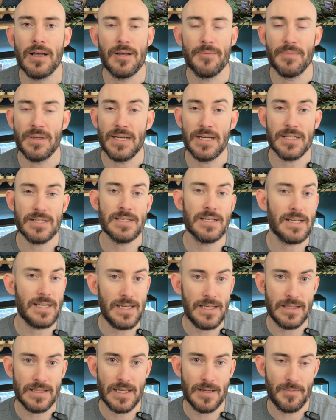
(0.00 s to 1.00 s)
He doesn't
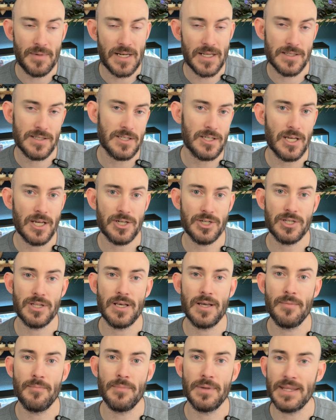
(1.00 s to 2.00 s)
eat them, he doesn't touch
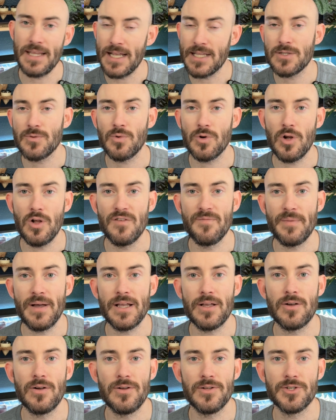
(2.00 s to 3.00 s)
them, but that's where all of my
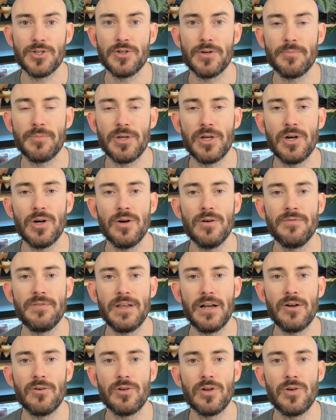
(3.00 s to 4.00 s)
cull shrimp go. If
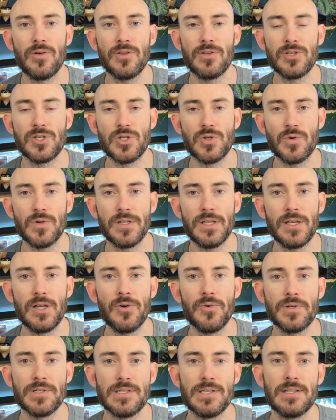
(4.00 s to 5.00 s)
they don't go to the store, they
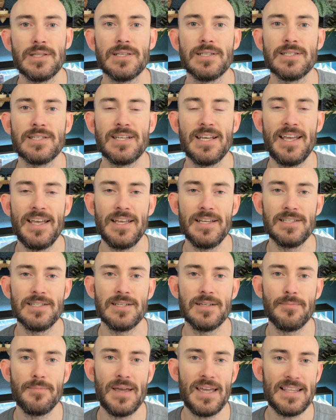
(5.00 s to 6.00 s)
go into this tank
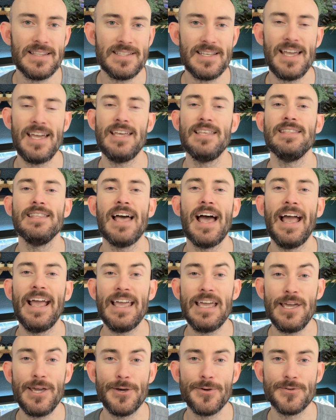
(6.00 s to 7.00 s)
to maintain that
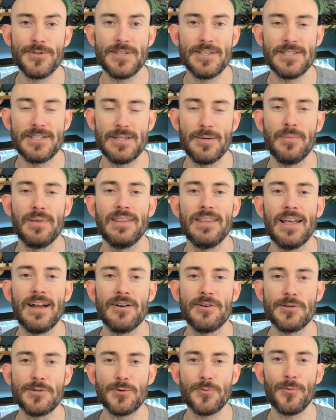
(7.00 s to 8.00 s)
ecosystem in
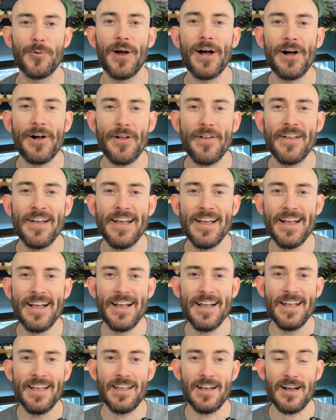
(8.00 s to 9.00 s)
there as well.
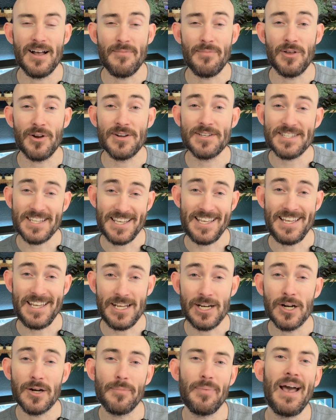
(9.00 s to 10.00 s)
There is a
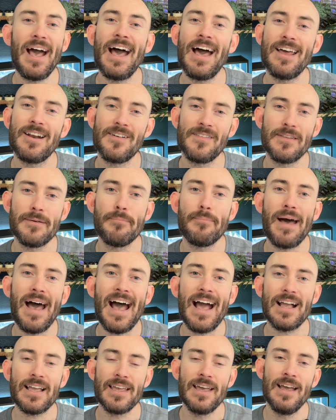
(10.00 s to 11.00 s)
heater pad on the
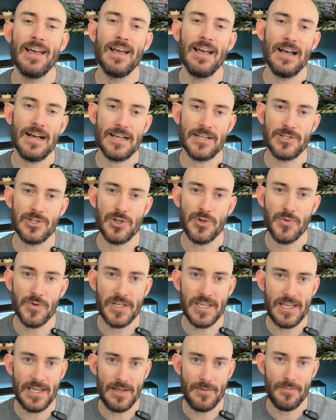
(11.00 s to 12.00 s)
back. I do
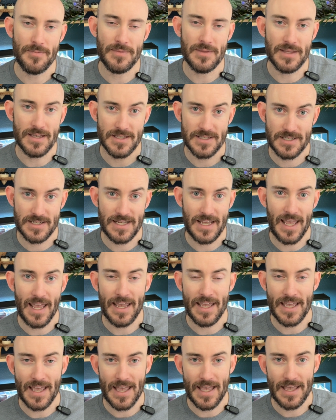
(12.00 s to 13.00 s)
keep this
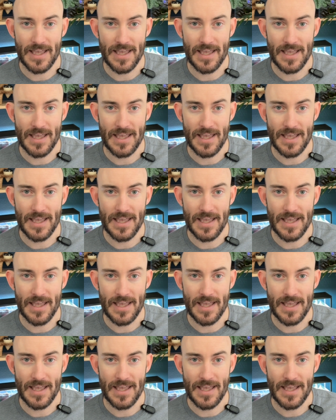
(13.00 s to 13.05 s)
tank